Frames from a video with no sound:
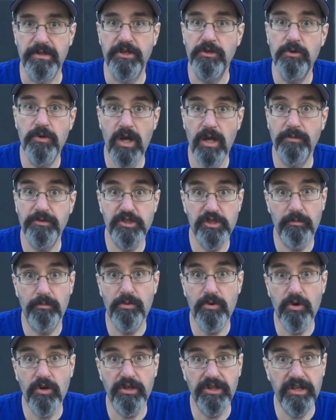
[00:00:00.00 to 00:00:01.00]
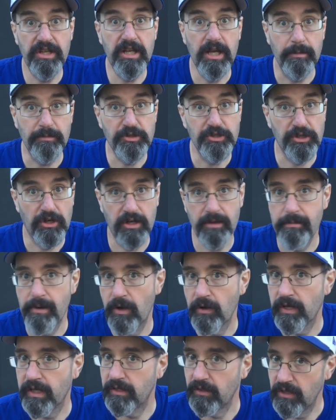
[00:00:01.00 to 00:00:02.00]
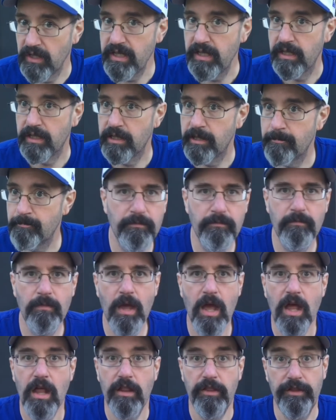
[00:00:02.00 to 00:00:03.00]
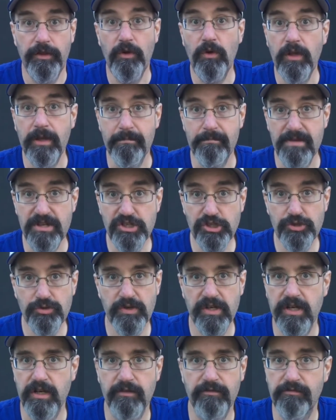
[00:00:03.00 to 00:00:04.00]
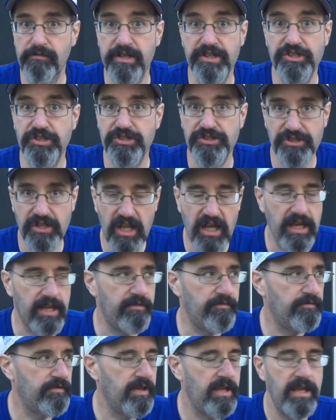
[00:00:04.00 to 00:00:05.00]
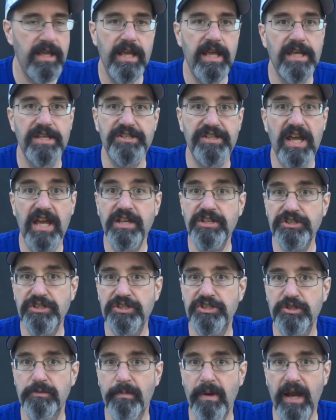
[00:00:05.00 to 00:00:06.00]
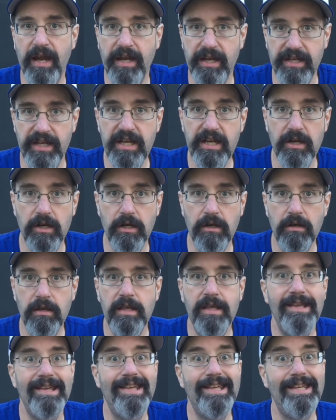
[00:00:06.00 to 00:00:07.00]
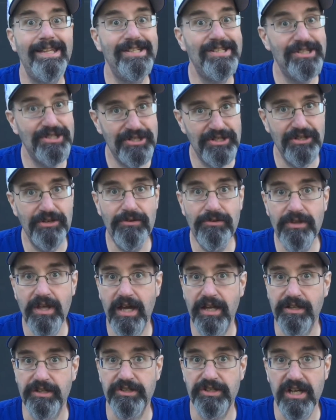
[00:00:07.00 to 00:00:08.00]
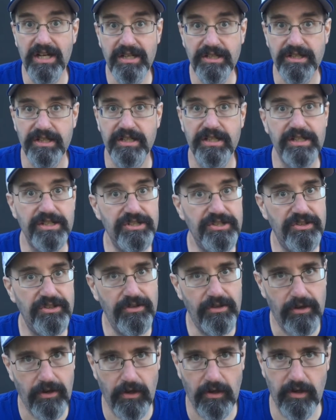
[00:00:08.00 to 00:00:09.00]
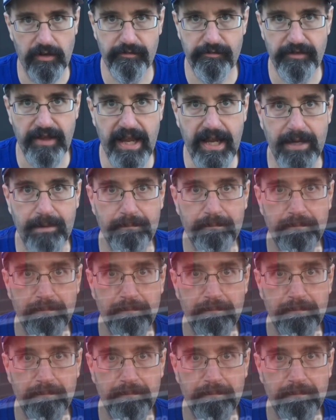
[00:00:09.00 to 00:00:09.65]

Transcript: who helped support the upstart American League. The only mystery of Reach's life is how such a pioneer is still not inducted into the Hall of Fame.